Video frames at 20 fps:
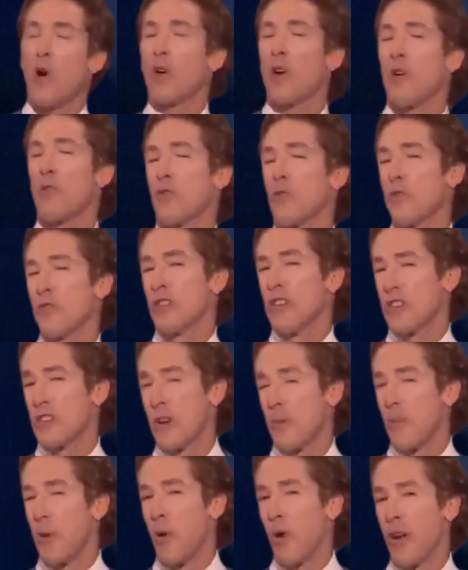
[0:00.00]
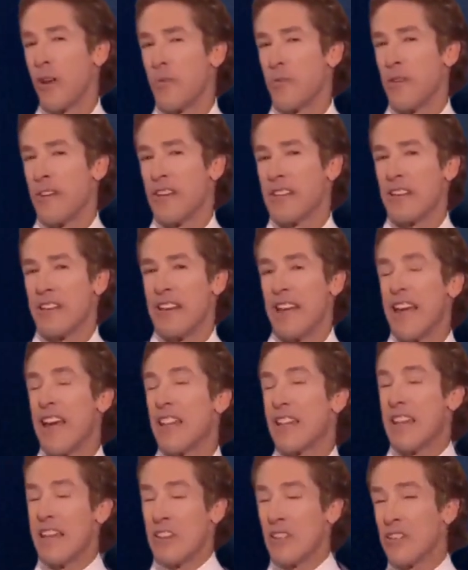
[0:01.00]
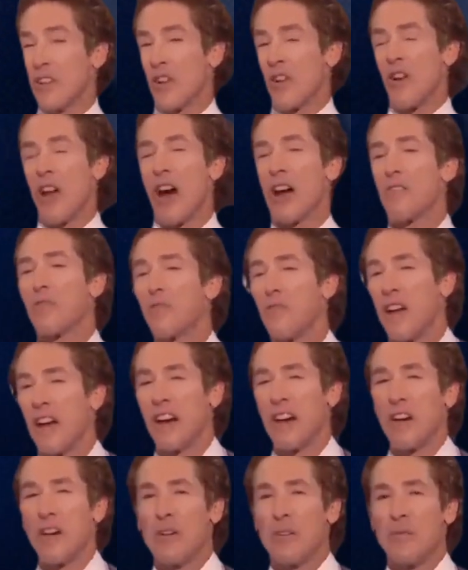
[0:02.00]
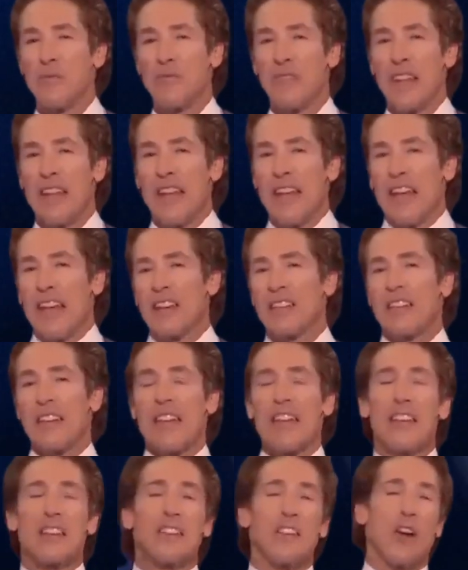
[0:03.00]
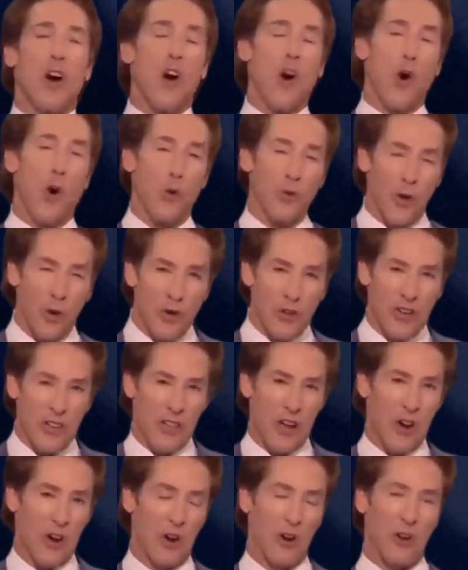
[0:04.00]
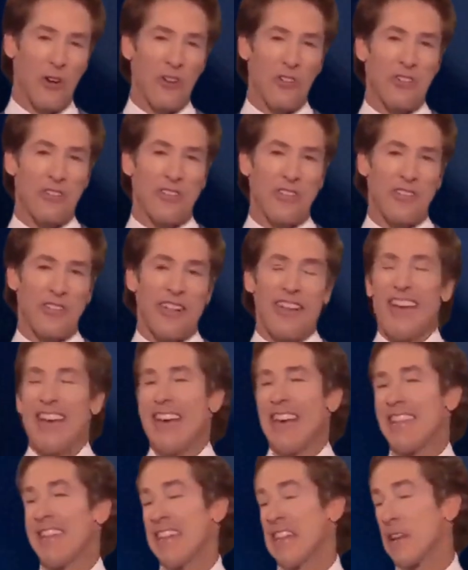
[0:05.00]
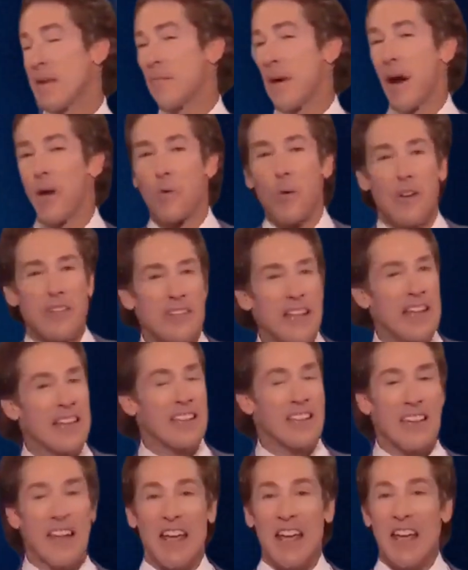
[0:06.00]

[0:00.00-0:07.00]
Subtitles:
Cultivate an attitude of gratitude for the lessons learned along the way. By focusing on the positive,